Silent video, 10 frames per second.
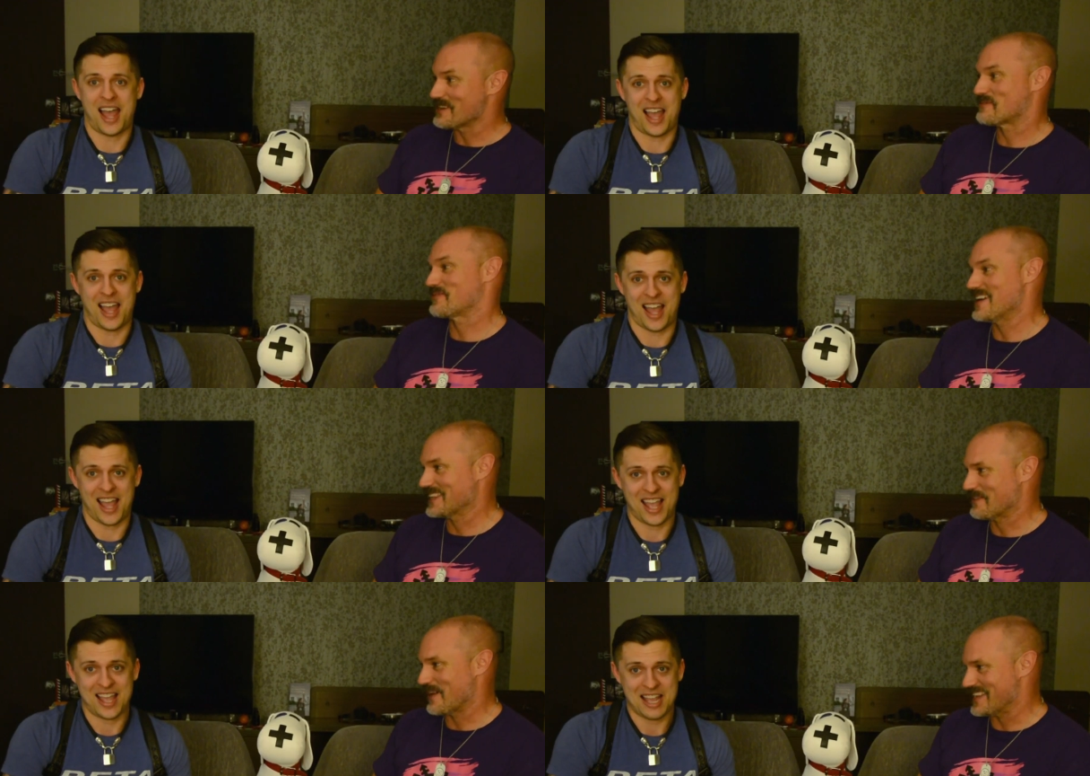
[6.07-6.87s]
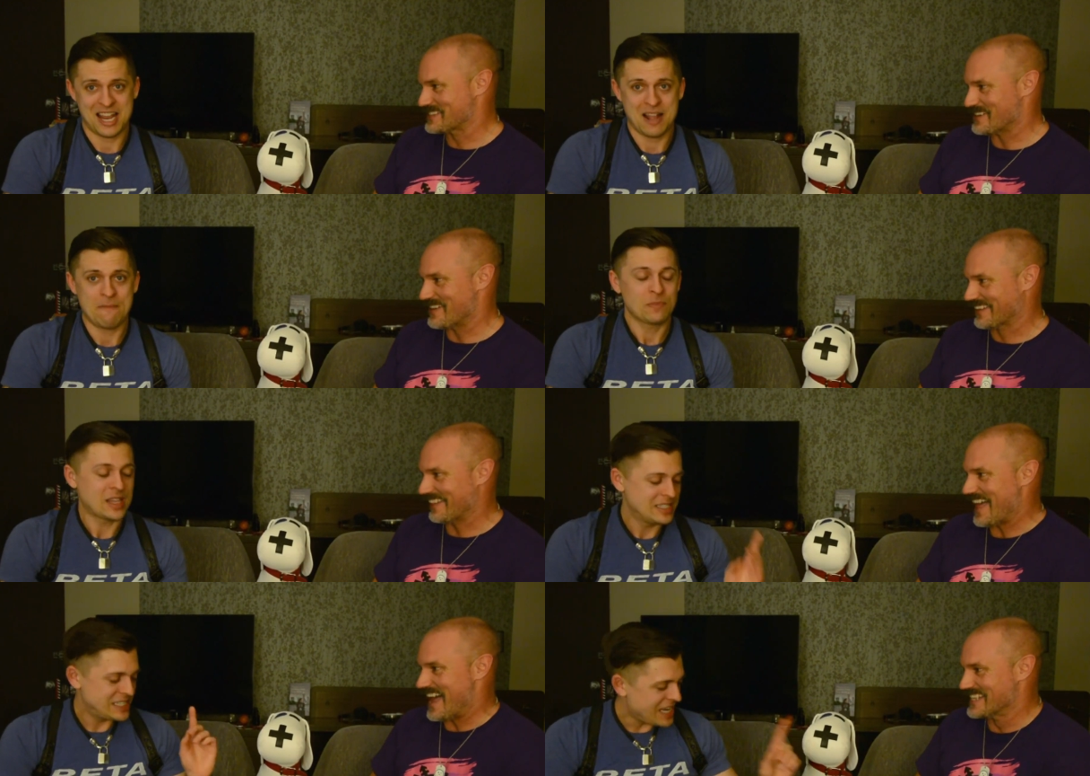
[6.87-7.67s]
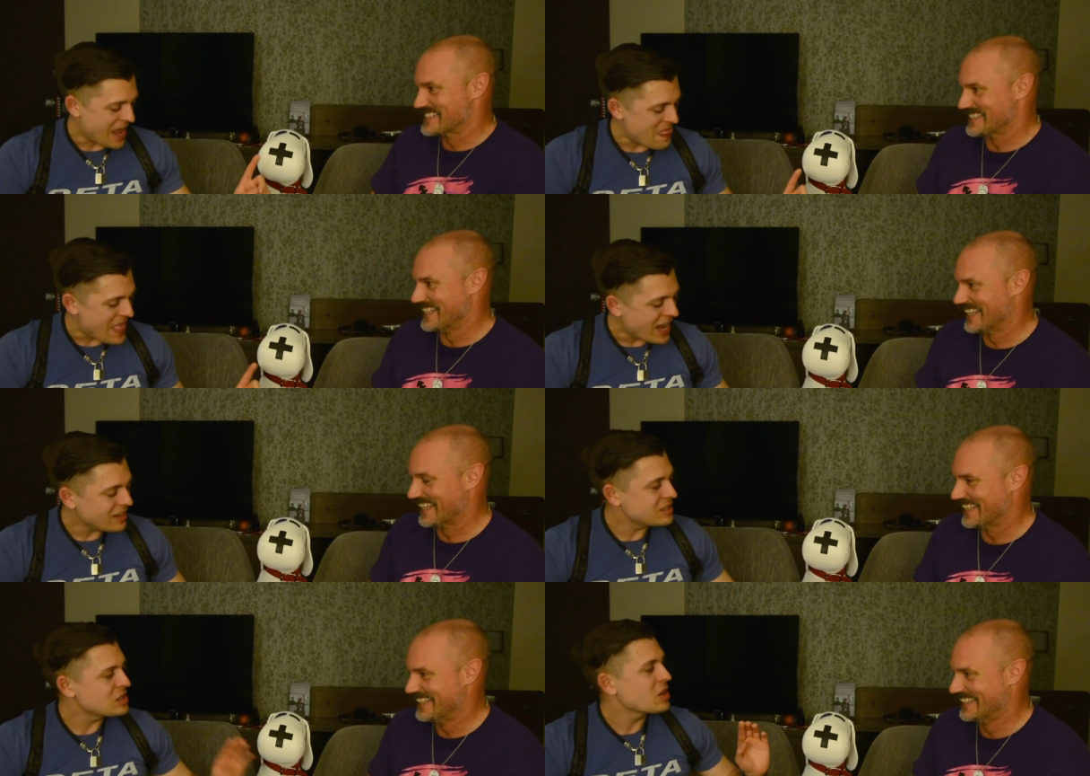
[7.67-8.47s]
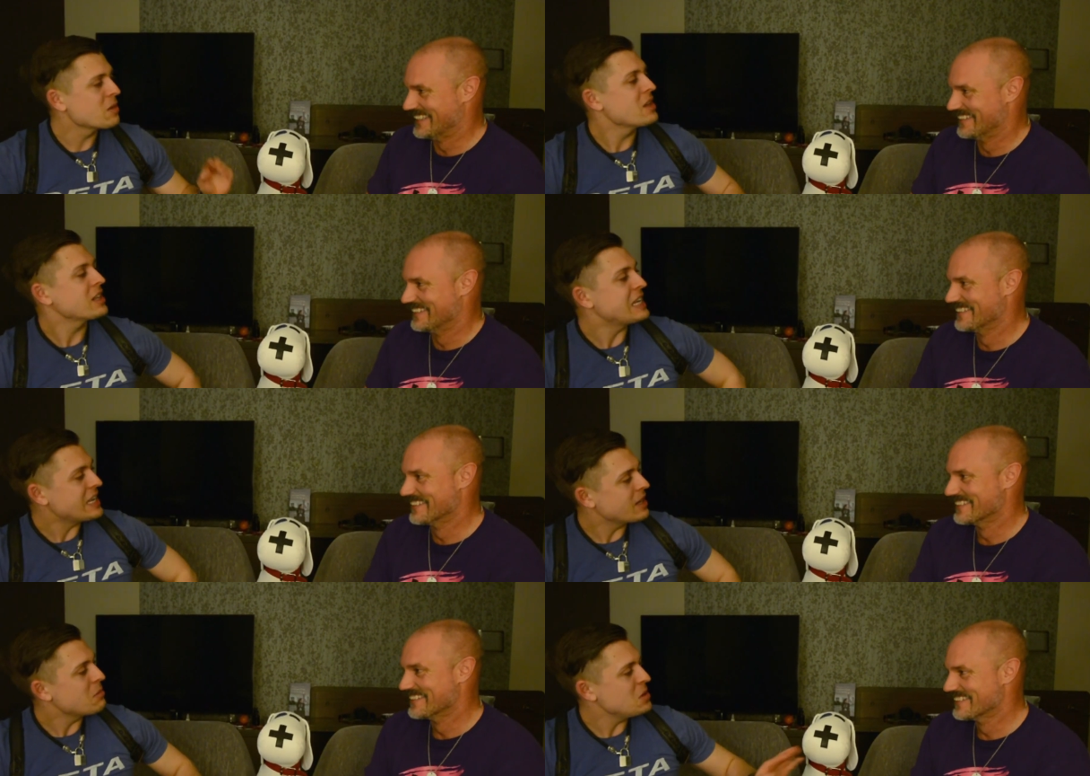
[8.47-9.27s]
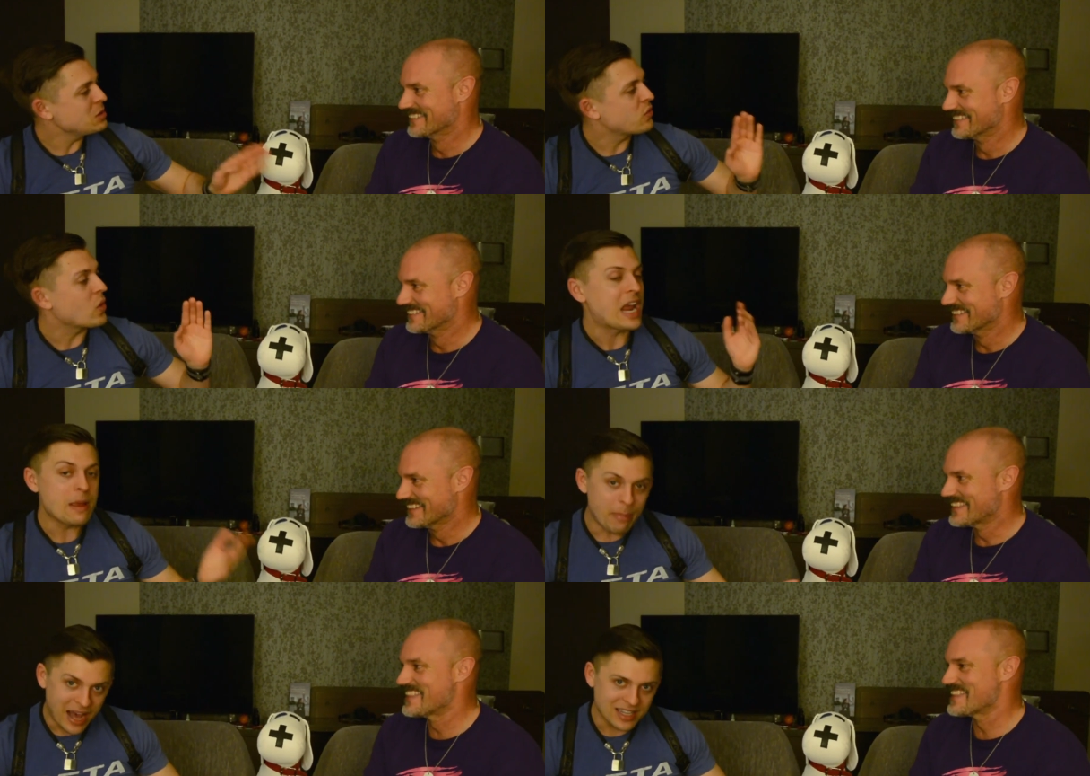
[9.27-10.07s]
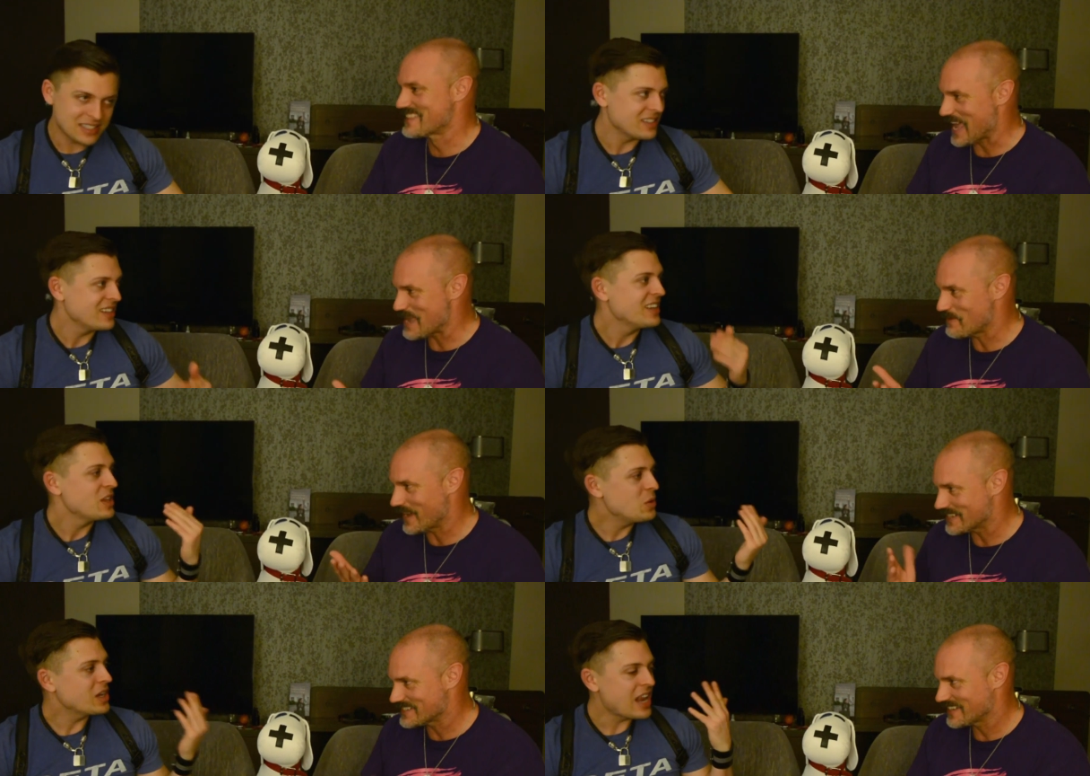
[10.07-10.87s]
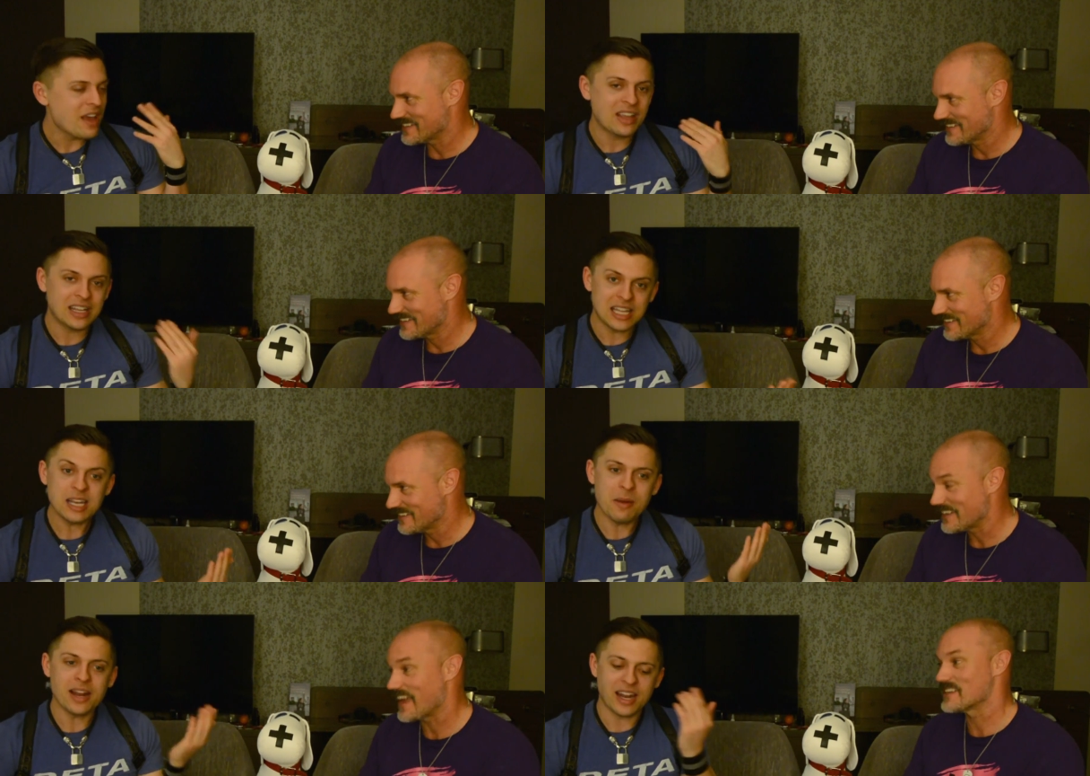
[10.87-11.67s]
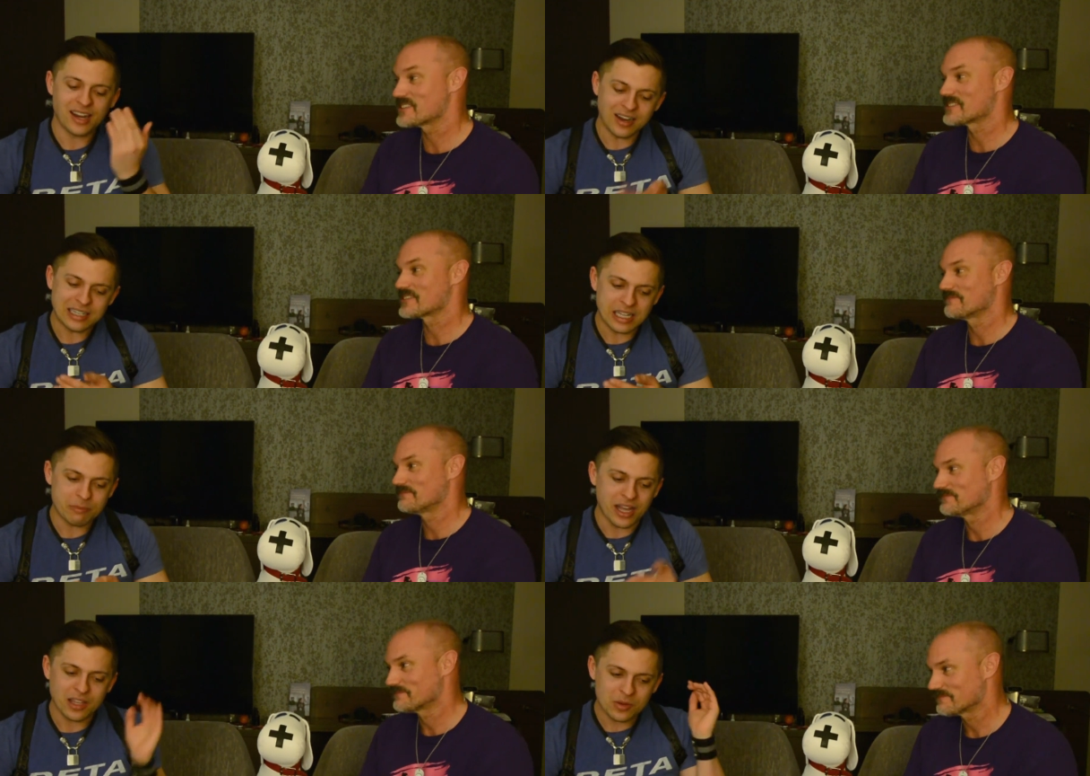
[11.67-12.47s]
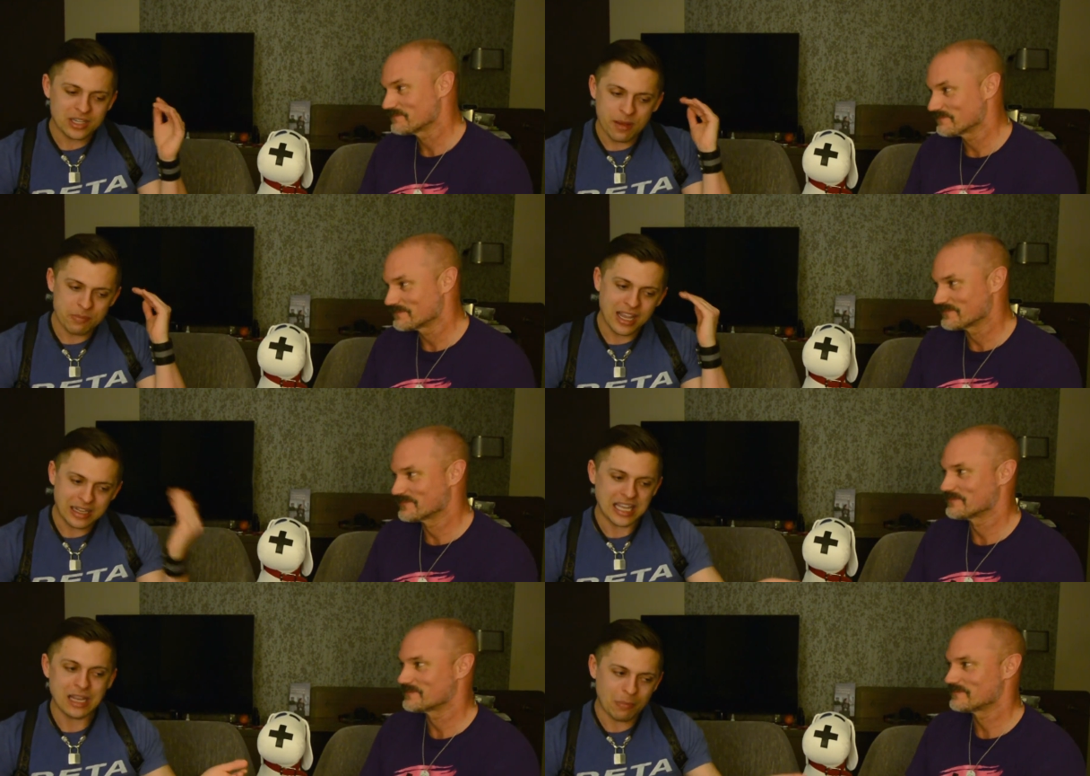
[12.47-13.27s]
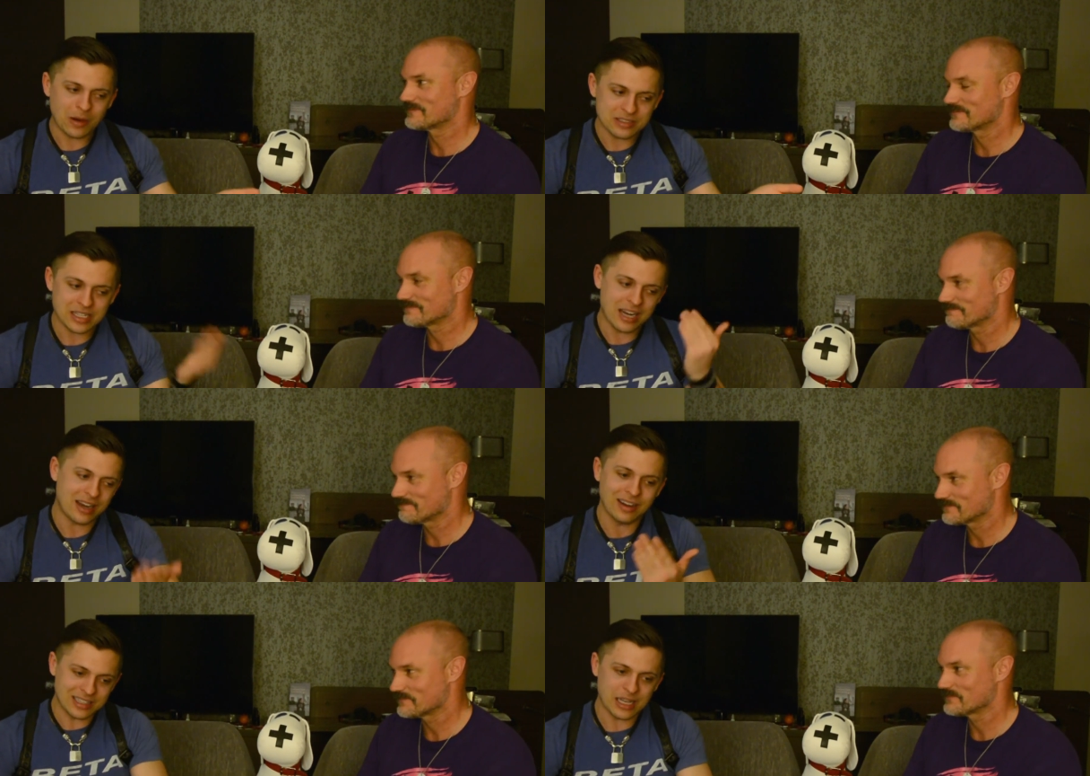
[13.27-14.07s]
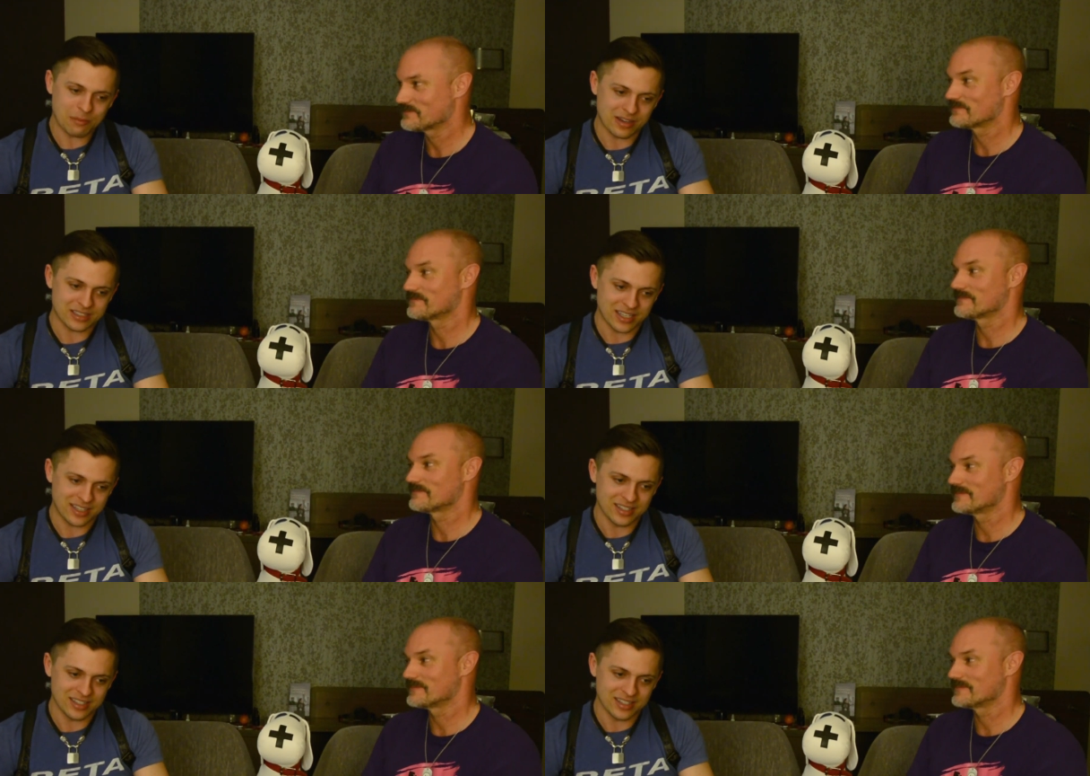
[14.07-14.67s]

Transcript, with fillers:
Speaker 1: a friendly way to start a
Speaker 2: class. See, and like, that is the term that clean can be used for, a butt. It's a butt. You can have a clean butt yes. and an unclean butt. You cannot be a clean person and an unclean person.